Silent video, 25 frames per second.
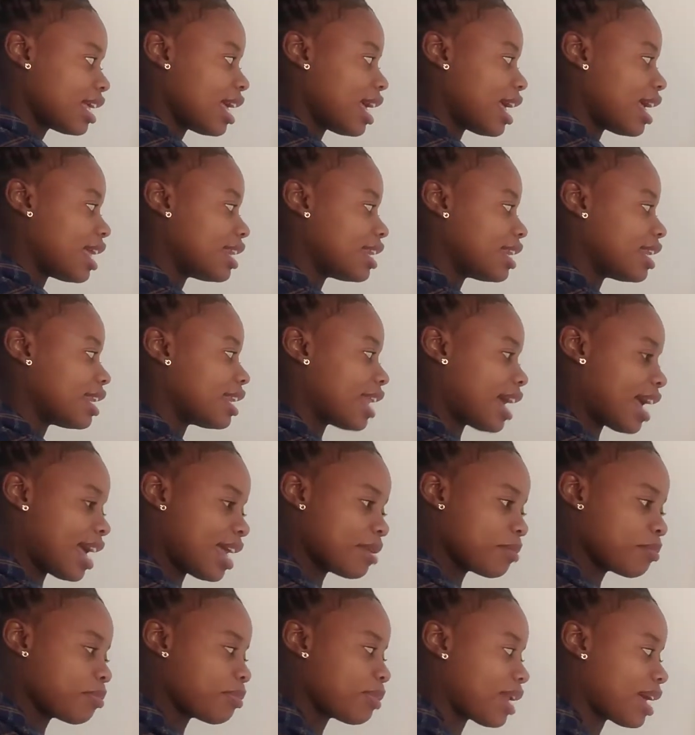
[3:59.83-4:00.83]
and
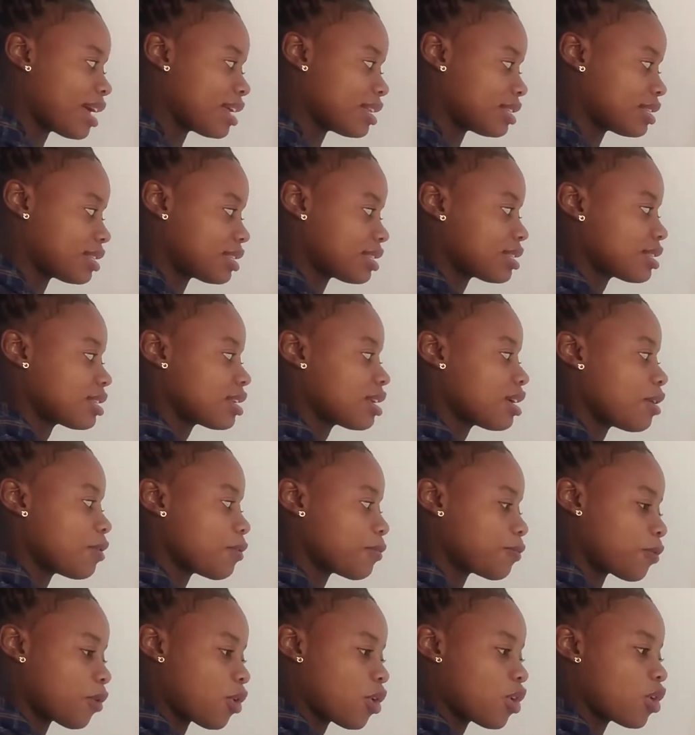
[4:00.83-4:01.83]
9 plus
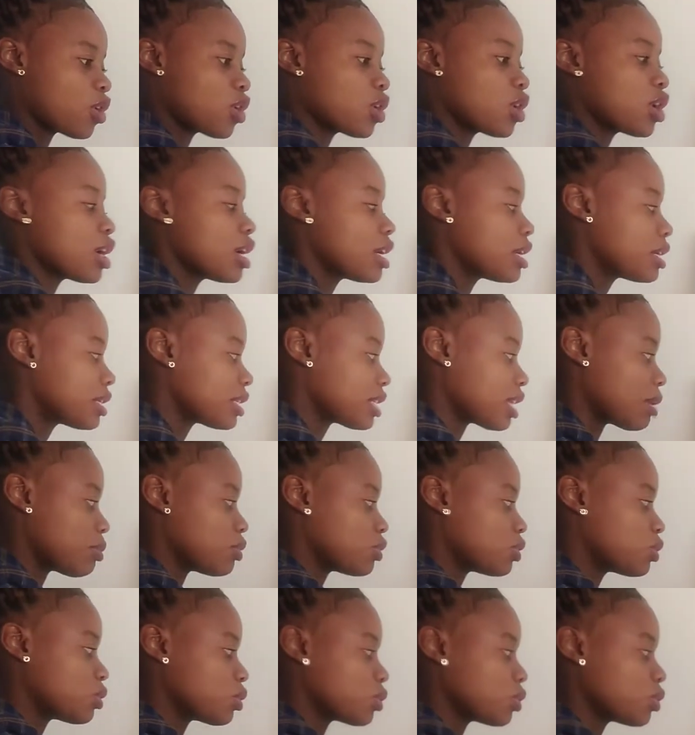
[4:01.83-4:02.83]
4
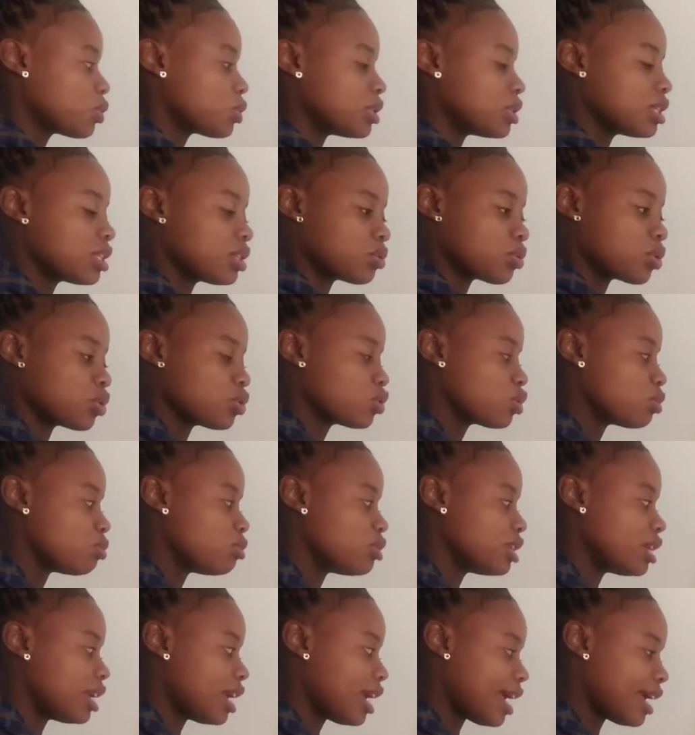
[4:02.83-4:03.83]
times 2, is going to
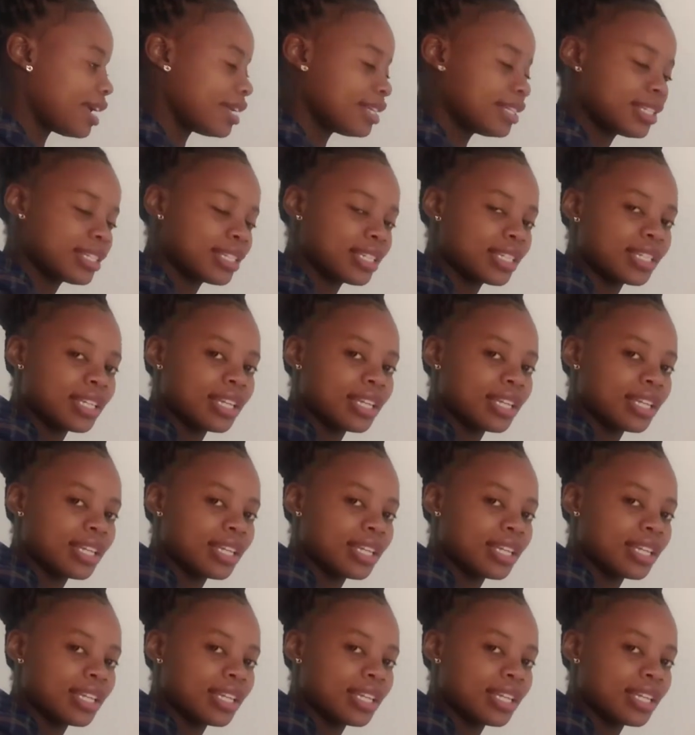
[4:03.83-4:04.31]
be 8.